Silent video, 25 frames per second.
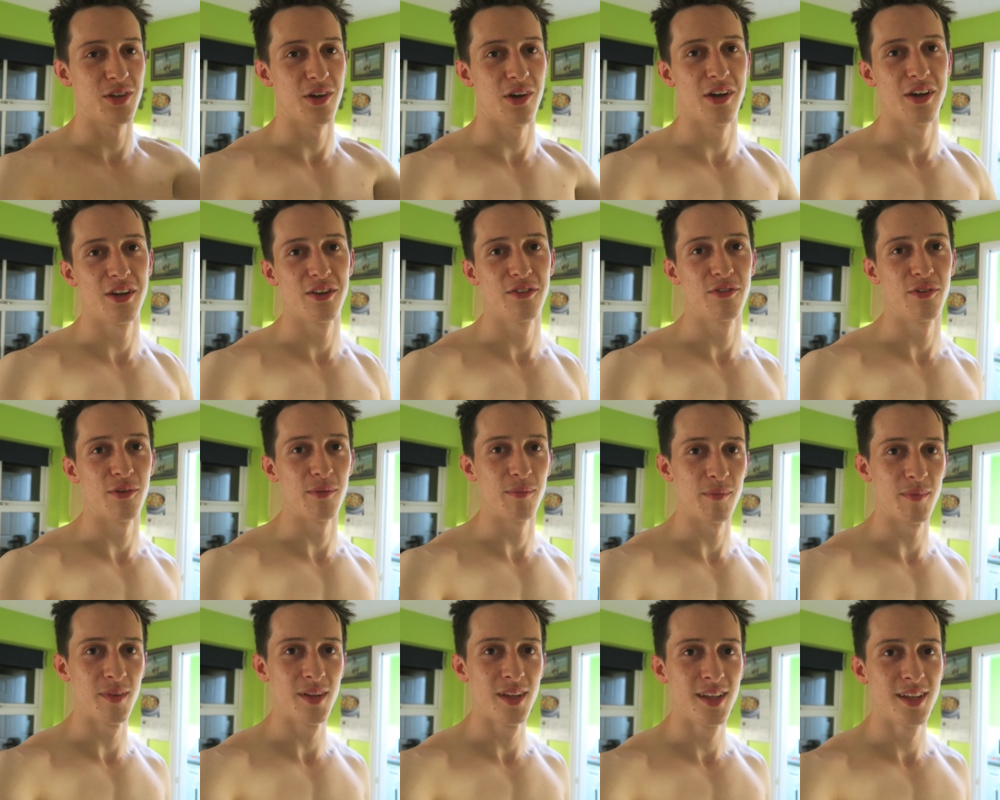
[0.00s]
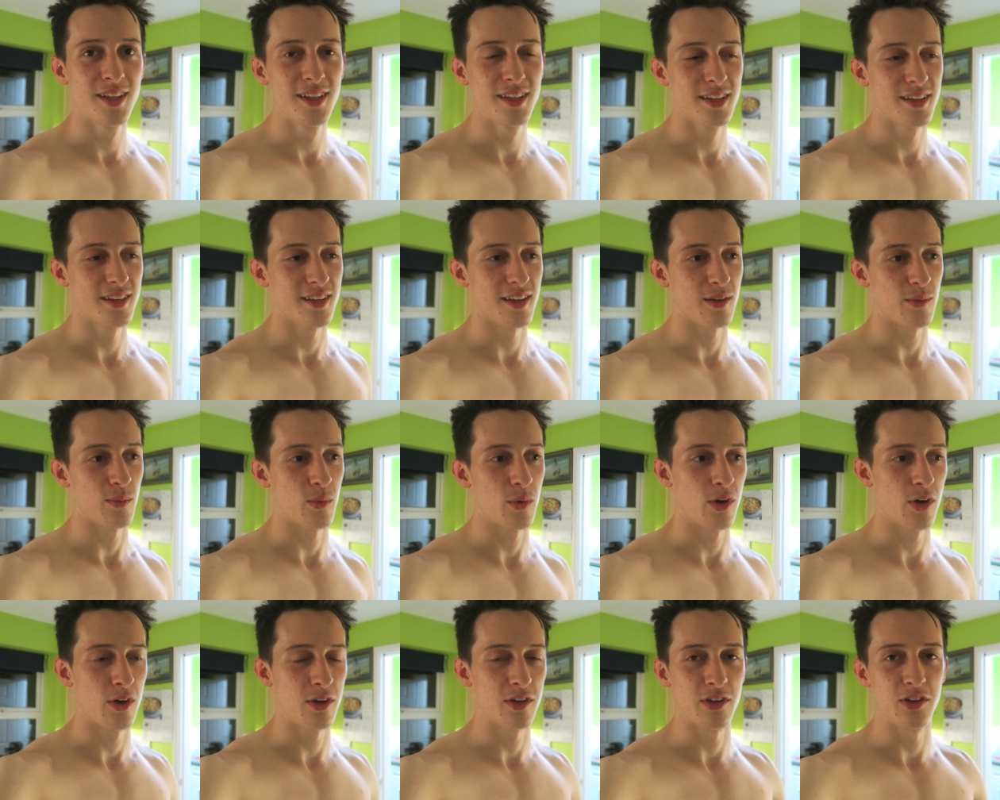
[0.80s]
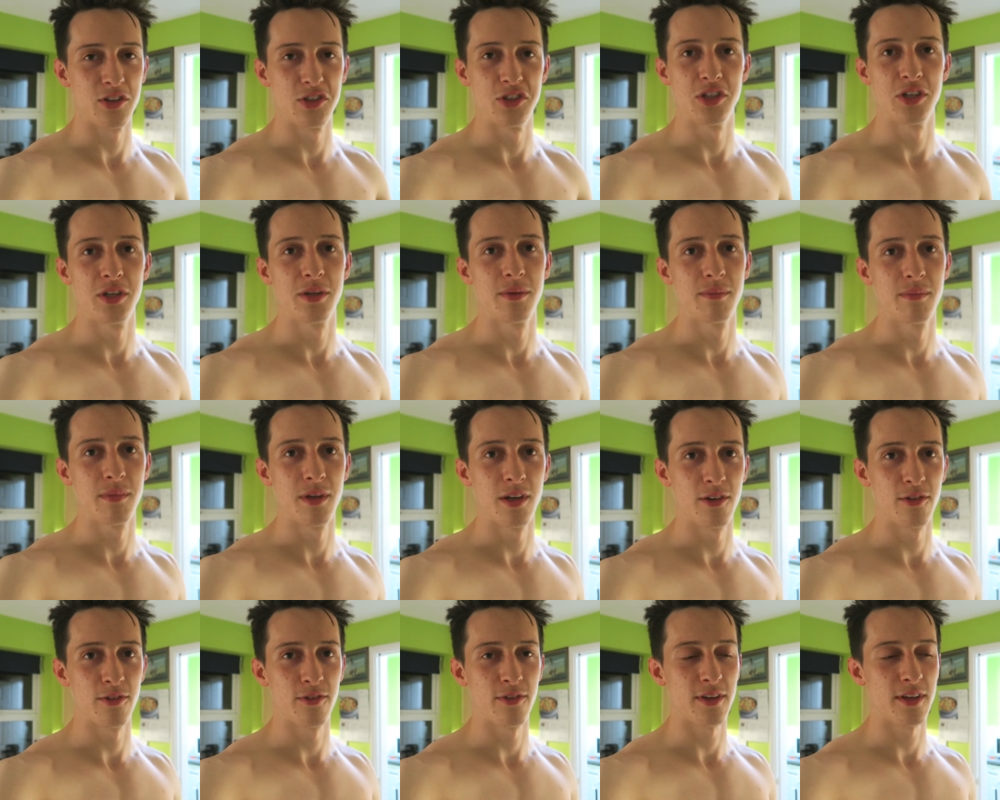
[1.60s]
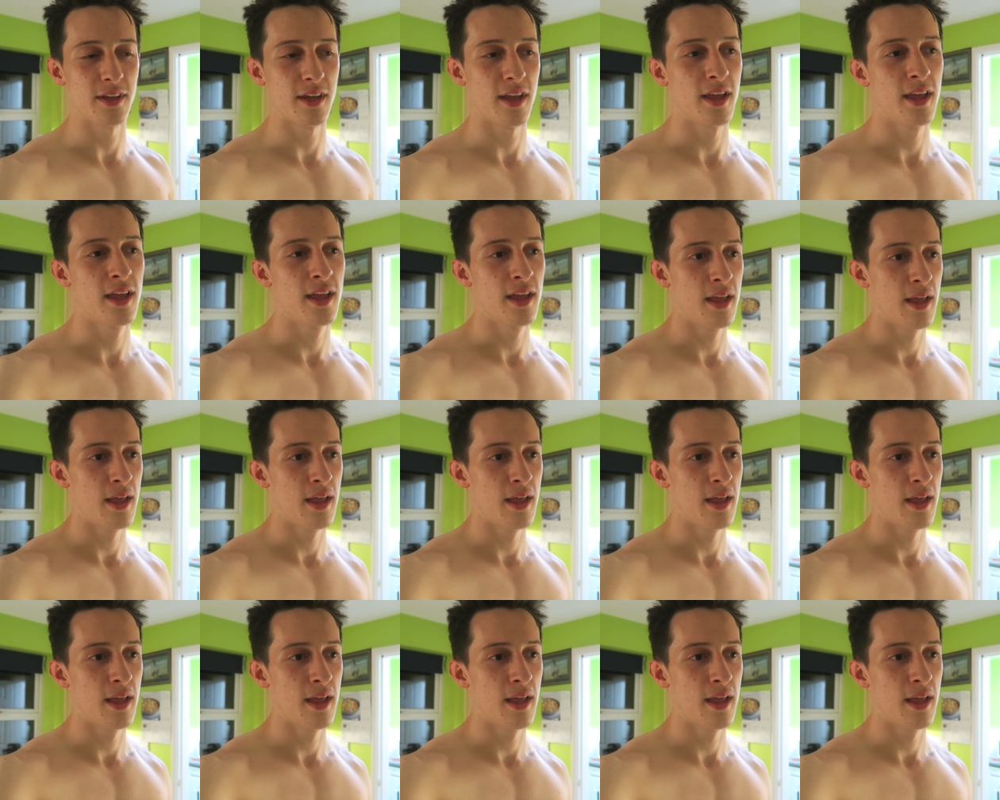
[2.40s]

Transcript: tired from like work and gym and everything.